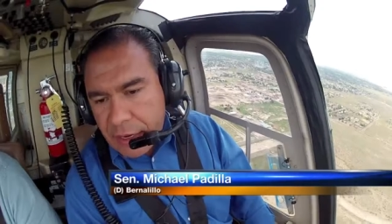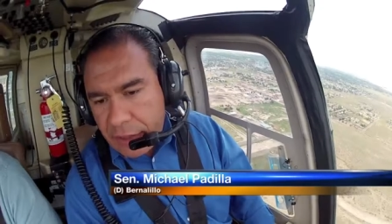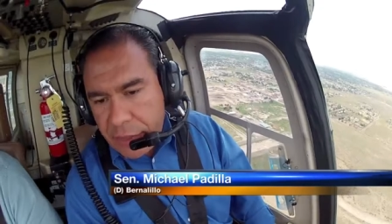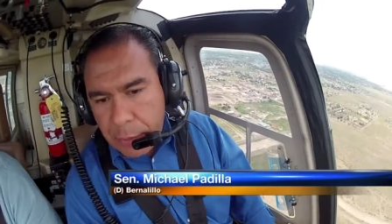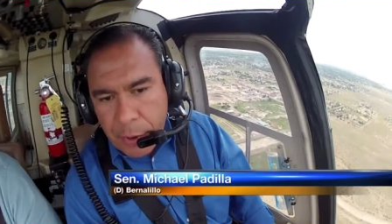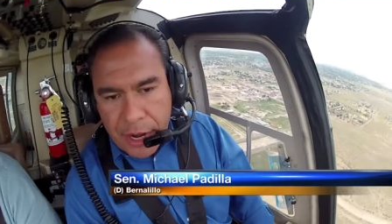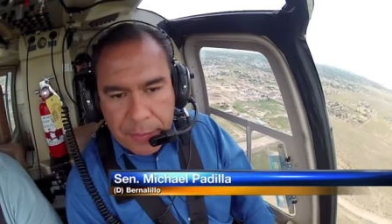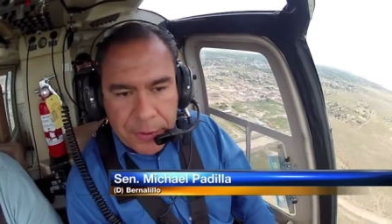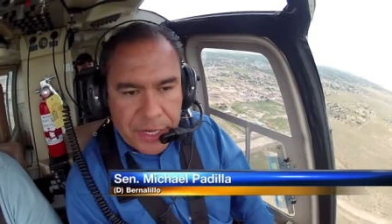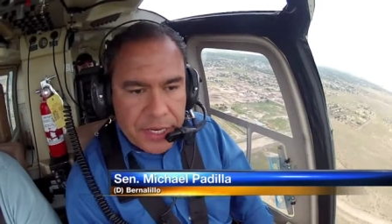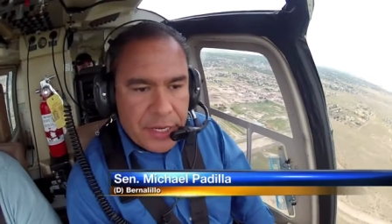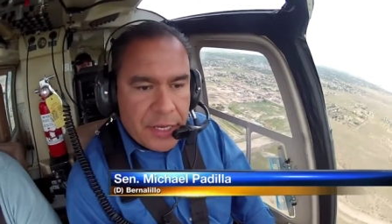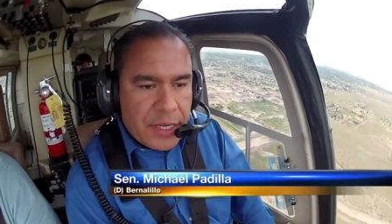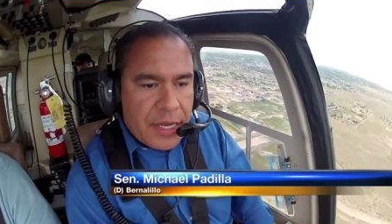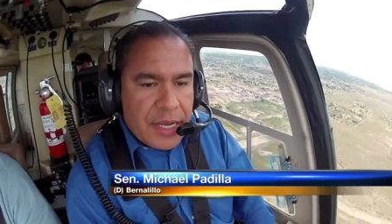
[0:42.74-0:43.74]
get on the
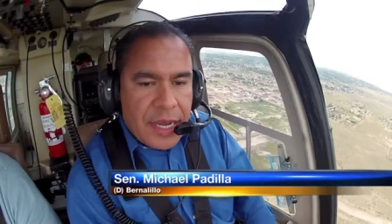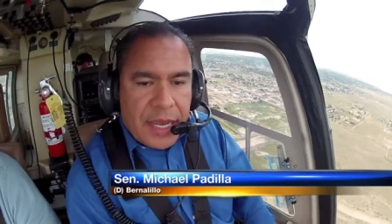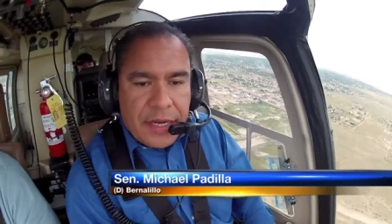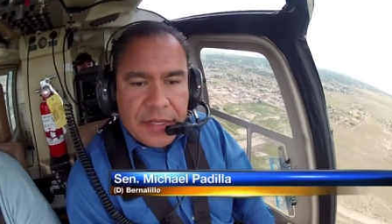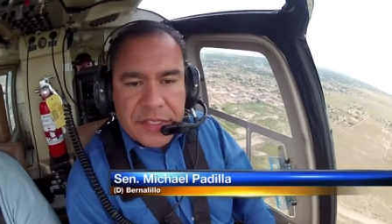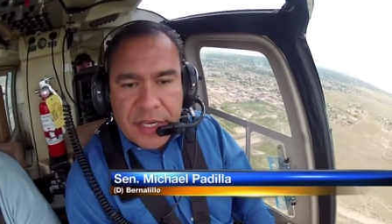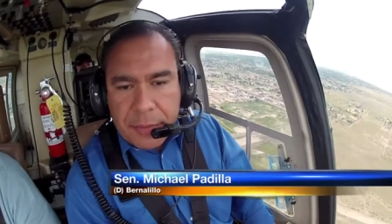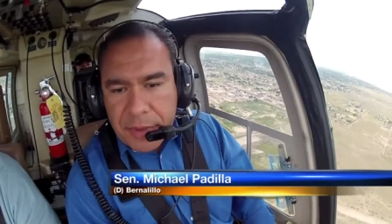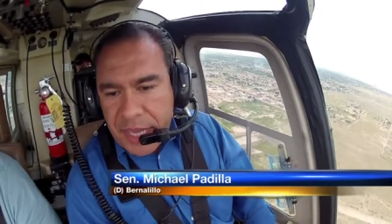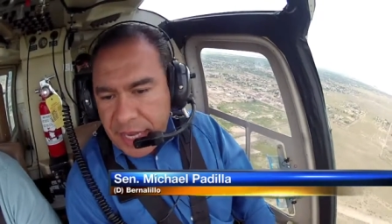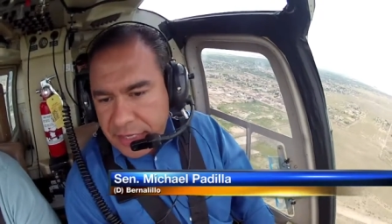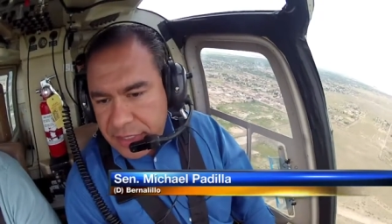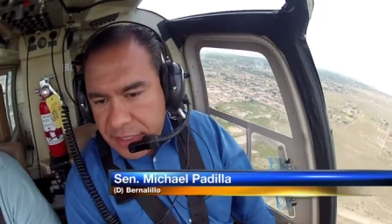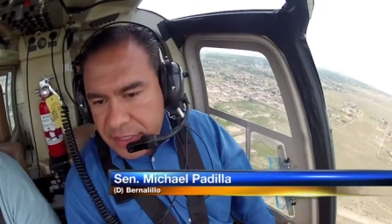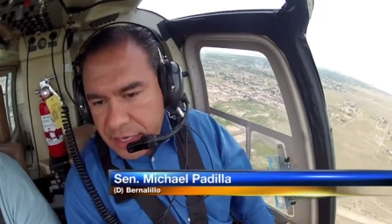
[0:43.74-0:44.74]
property, and in some
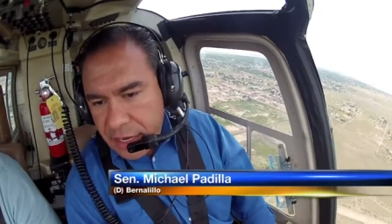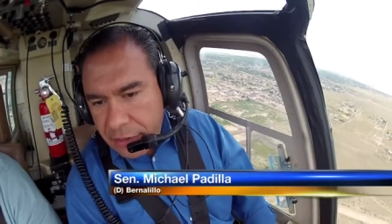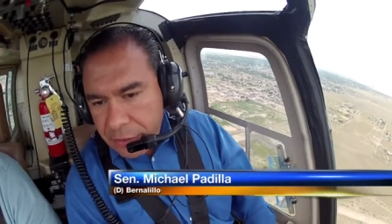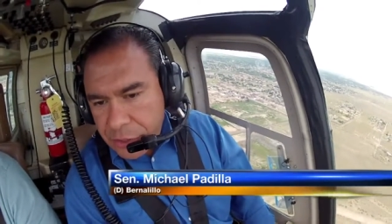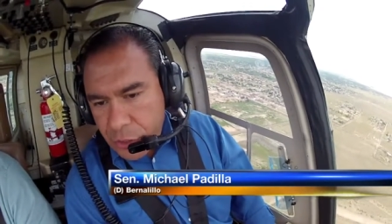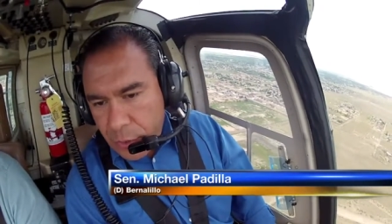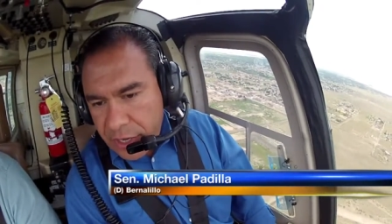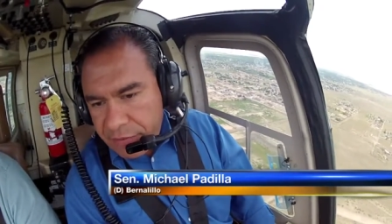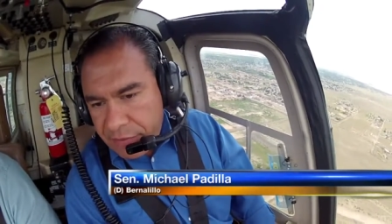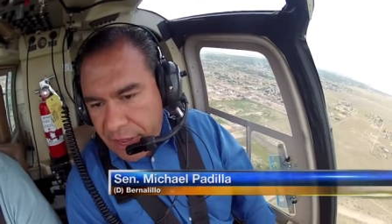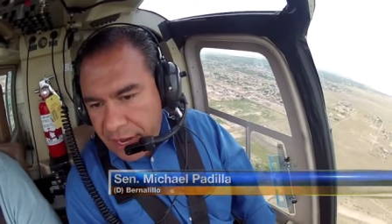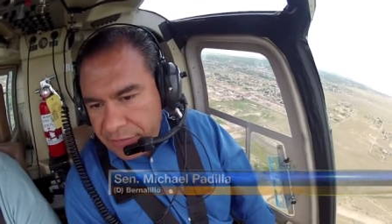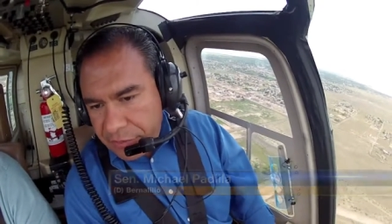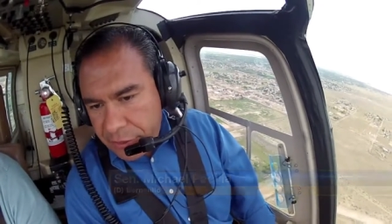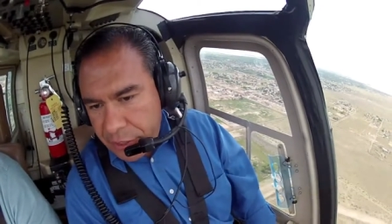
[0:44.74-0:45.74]
cases, another
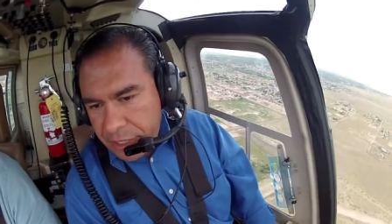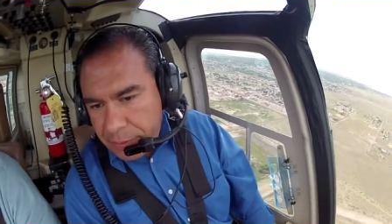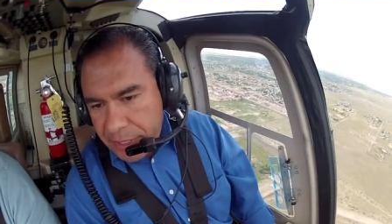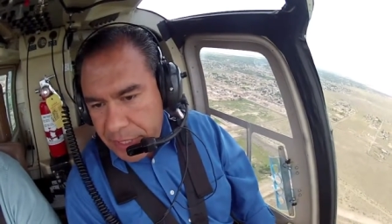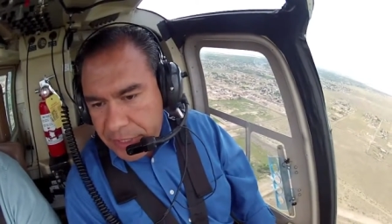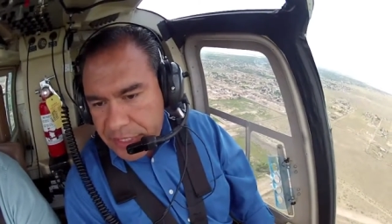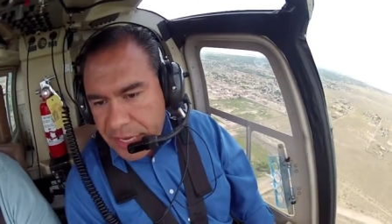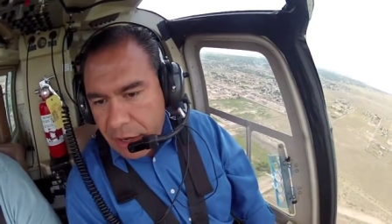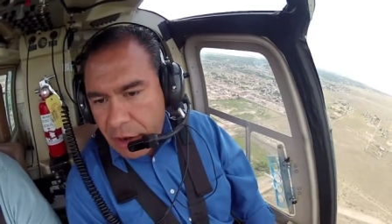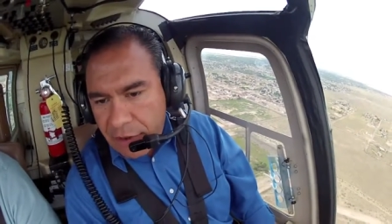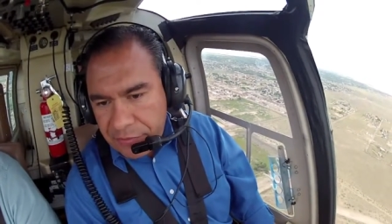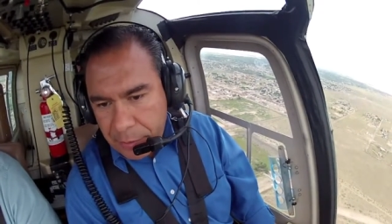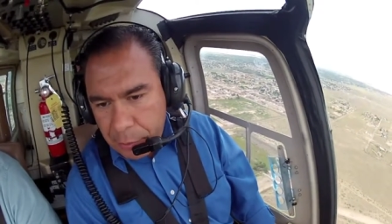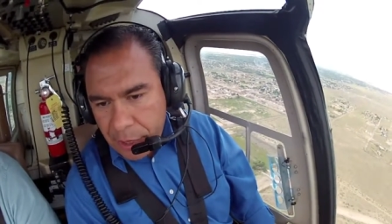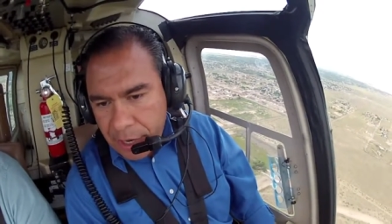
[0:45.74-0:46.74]
25, 30 minutes to get off the